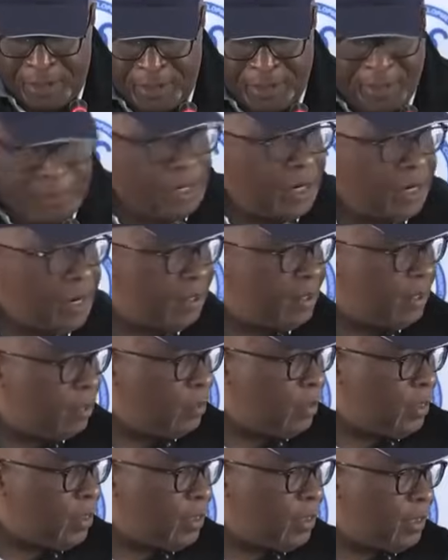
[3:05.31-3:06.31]
There's another
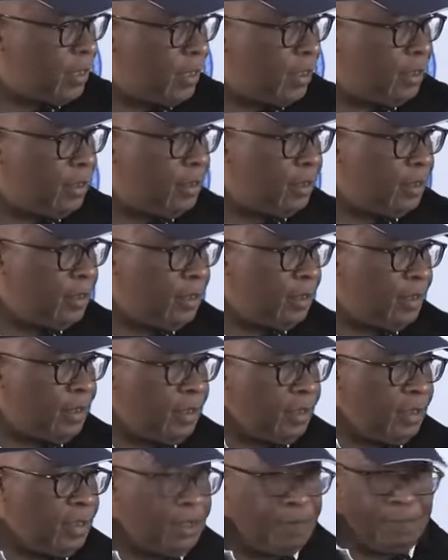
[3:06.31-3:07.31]
question
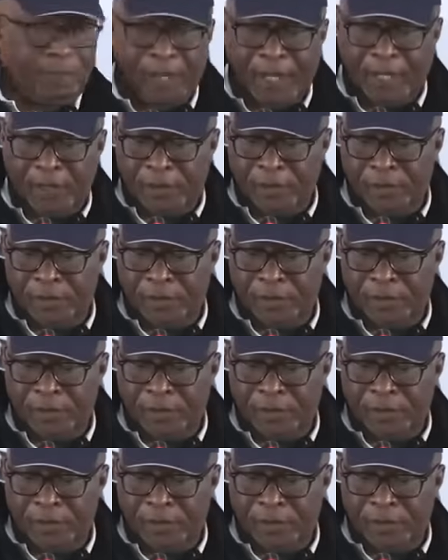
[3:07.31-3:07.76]
about